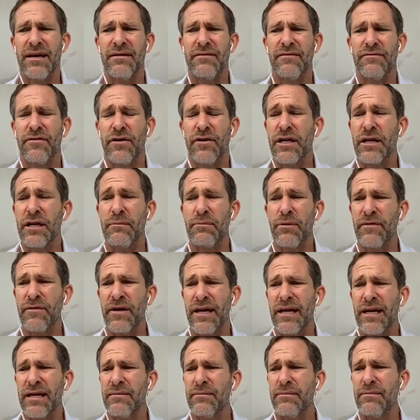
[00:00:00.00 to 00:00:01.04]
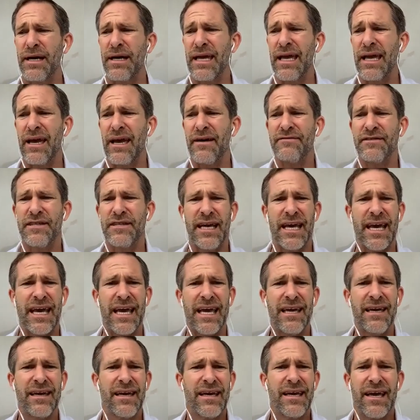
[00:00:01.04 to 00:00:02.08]
funding provided by
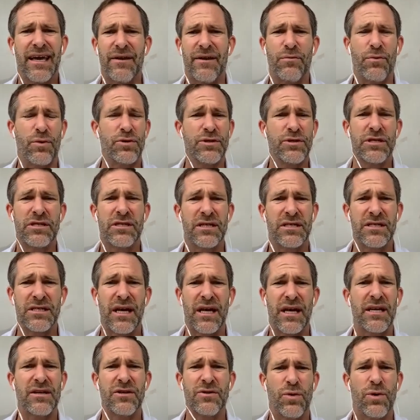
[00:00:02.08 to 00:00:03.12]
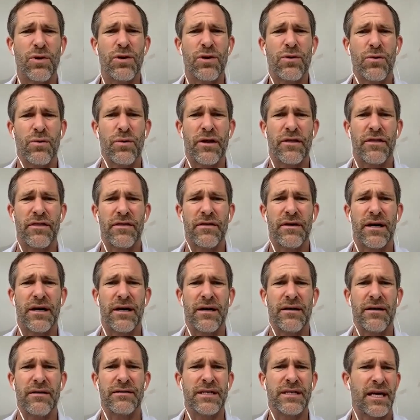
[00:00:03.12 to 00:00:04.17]
FDA. And we're just excited to work with
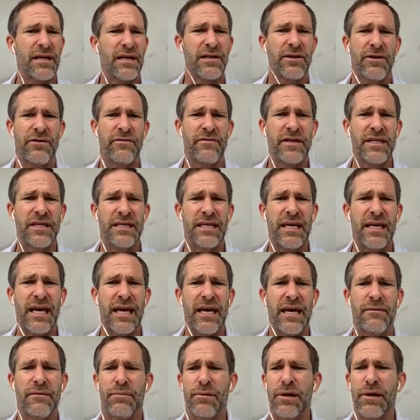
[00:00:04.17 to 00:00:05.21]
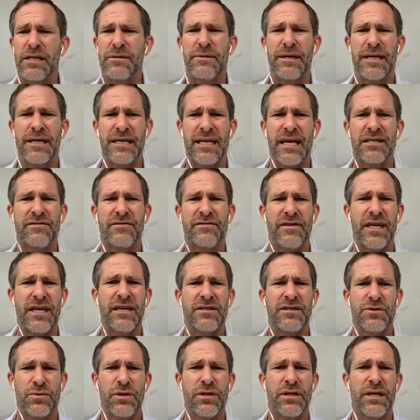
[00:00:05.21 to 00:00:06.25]
Santa Clara VTA and Prospect SV.
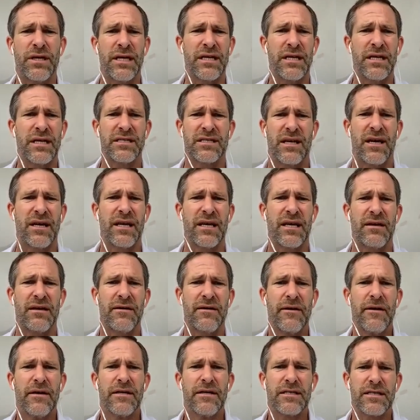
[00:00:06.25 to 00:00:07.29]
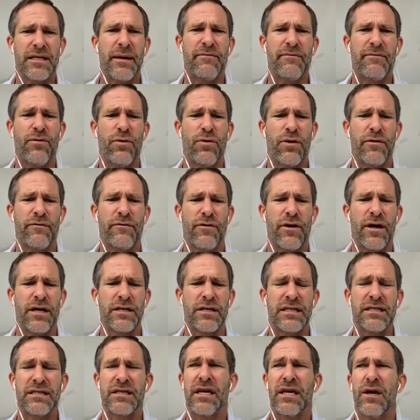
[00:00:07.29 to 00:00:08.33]
It's really an exciting step forward for us.
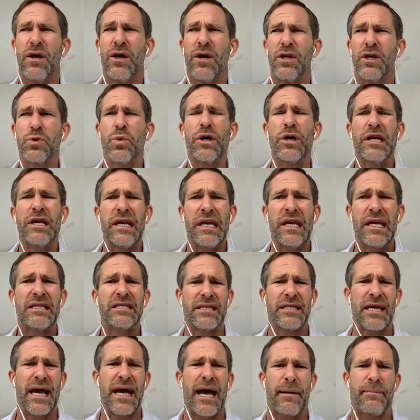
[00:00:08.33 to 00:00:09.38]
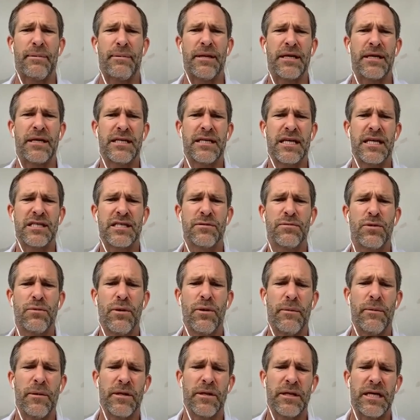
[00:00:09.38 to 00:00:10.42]
It's what needs to happen. Accessible
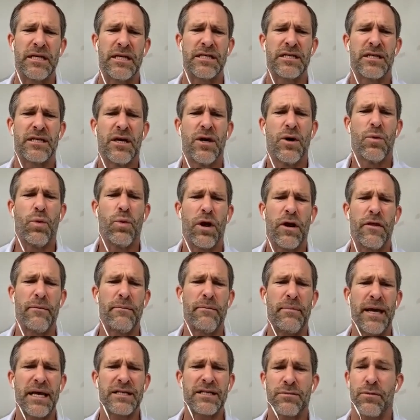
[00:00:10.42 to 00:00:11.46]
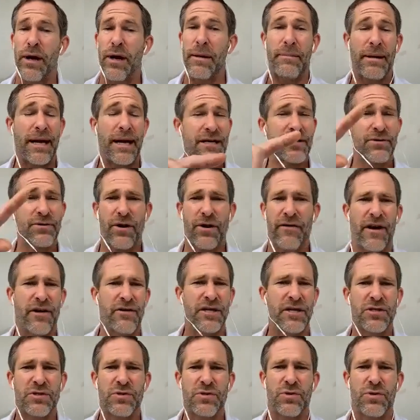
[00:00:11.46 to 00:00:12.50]
mobility is one of the best, right back to our
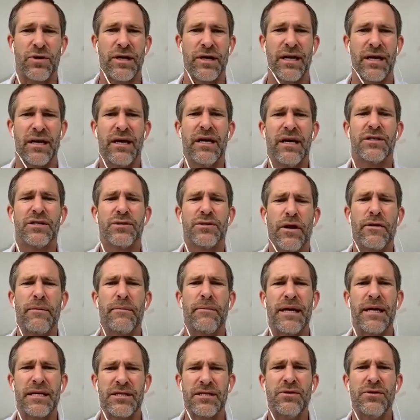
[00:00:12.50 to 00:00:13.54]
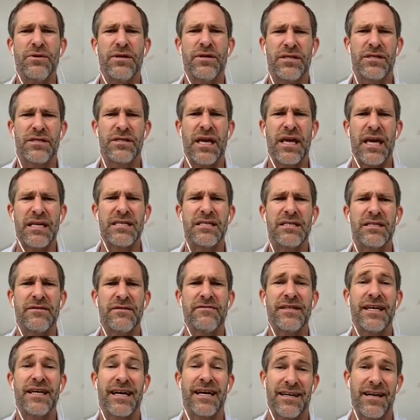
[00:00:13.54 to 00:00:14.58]
founding story. It's one of the best use cases of
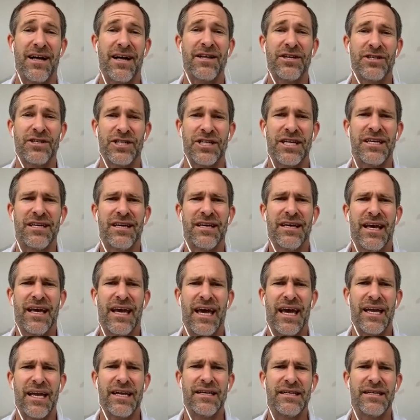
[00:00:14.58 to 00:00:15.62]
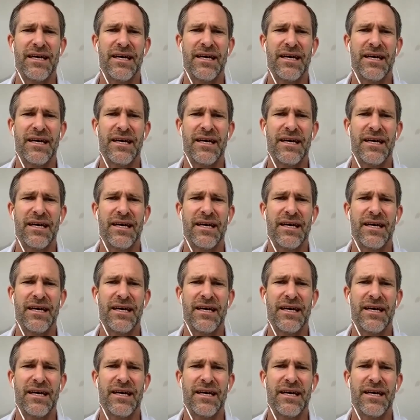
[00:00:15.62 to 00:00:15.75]
technology, and